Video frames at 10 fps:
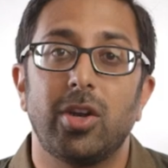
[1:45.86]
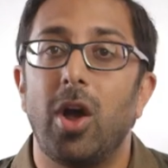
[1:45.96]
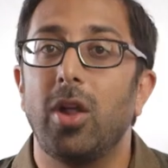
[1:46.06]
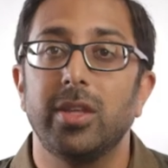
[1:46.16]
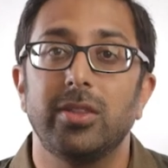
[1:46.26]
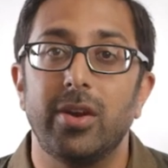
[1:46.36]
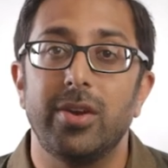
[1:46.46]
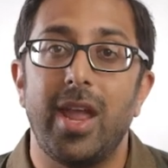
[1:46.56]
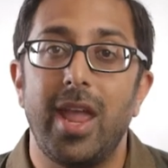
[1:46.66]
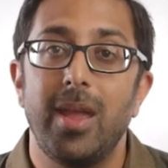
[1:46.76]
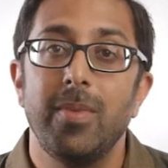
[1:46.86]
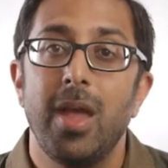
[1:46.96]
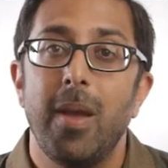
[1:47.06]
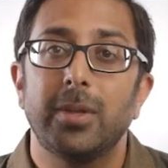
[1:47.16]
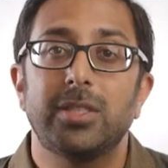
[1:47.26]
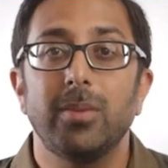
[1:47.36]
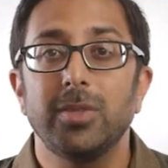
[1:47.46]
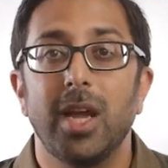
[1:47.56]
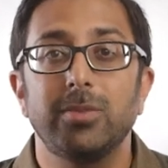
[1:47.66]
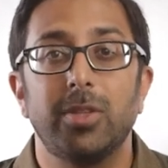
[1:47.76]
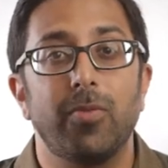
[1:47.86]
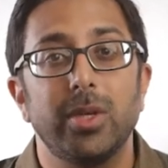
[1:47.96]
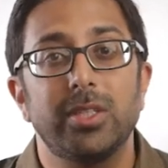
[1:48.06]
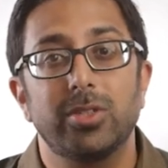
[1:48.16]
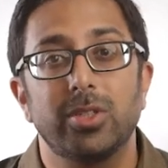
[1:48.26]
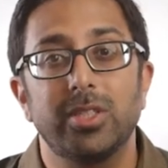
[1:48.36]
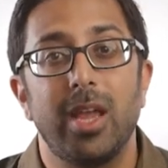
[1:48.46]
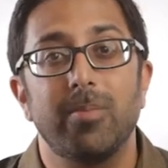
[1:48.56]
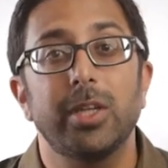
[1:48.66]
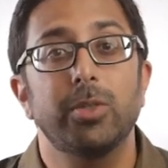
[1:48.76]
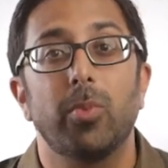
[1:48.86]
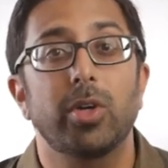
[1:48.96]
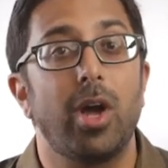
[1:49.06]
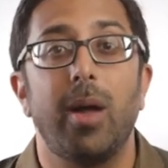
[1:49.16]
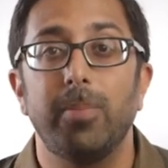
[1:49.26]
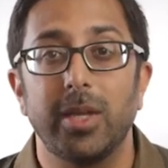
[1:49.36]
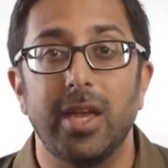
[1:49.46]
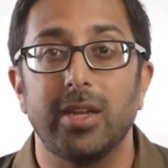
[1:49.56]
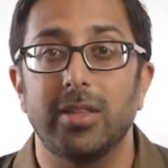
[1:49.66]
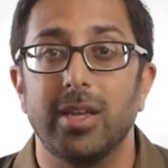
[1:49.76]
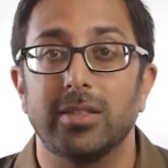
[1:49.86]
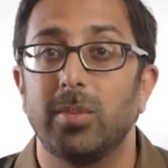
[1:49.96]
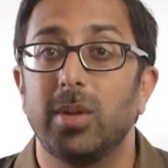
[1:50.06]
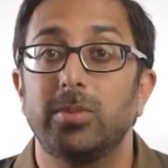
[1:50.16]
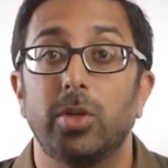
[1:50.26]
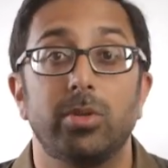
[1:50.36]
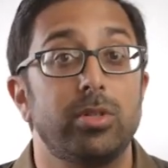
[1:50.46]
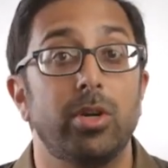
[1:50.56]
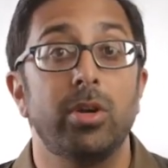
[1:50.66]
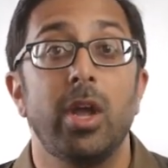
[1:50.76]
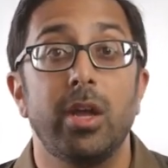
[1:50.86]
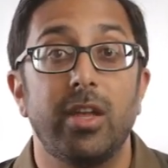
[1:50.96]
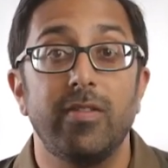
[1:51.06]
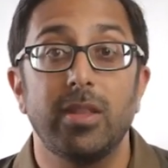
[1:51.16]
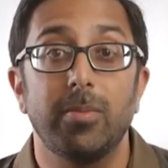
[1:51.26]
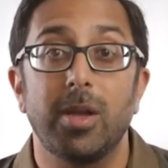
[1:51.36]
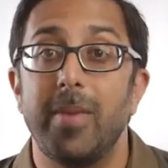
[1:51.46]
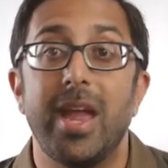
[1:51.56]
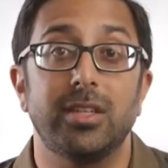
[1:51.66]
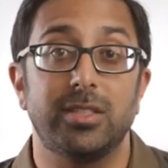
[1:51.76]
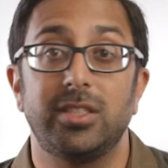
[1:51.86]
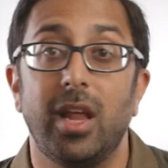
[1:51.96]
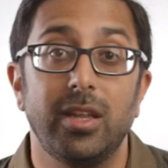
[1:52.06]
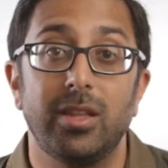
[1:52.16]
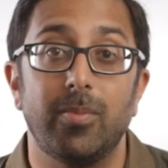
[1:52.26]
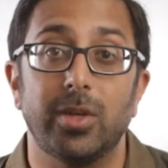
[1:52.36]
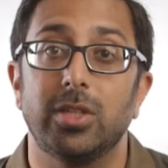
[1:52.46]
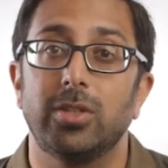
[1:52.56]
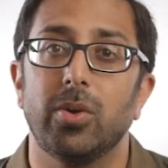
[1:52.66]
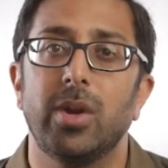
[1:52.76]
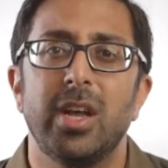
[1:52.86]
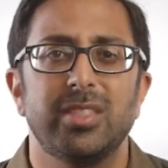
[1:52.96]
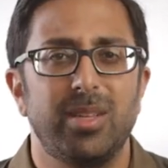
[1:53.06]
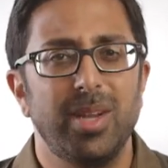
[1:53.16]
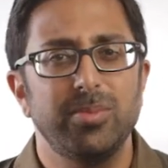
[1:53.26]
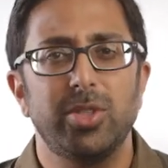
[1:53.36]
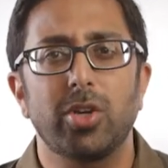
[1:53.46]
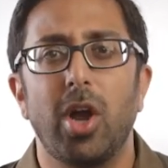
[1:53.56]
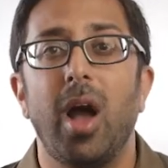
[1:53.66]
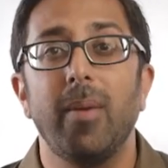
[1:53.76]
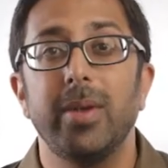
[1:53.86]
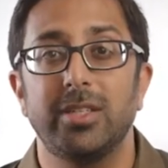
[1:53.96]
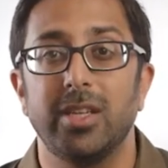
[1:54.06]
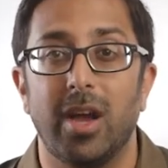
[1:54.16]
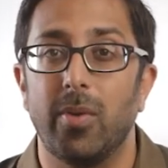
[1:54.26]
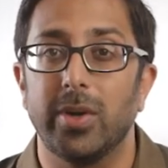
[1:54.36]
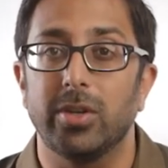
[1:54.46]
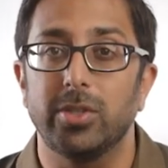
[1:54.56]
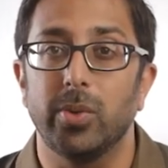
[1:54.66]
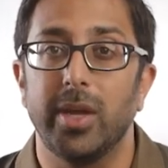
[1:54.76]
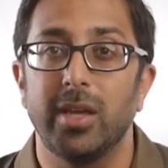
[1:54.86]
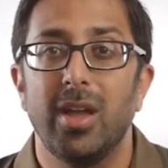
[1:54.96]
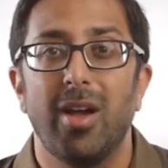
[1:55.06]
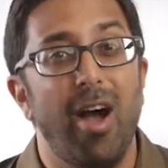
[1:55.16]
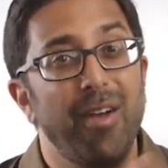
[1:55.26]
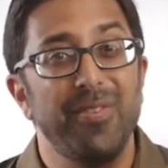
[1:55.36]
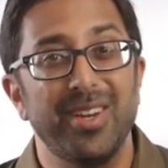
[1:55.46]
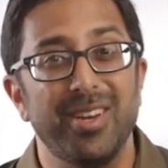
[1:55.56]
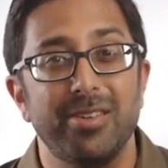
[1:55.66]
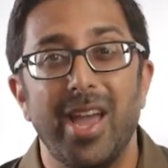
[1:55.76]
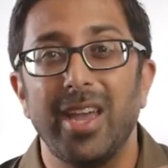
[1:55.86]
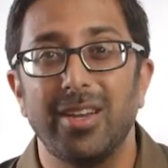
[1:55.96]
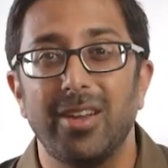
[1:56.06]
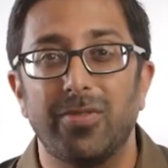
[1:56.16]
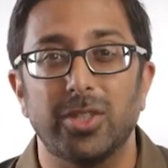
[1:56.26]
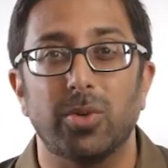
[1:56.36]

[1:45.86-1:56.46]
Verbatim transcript: calling their name, but sometimes the voices are saying much more complicated things. Sometimes they're, they're giving them commands, telling them what to do. Sometimes they're commenting commenting on what they're doing, often in a negative or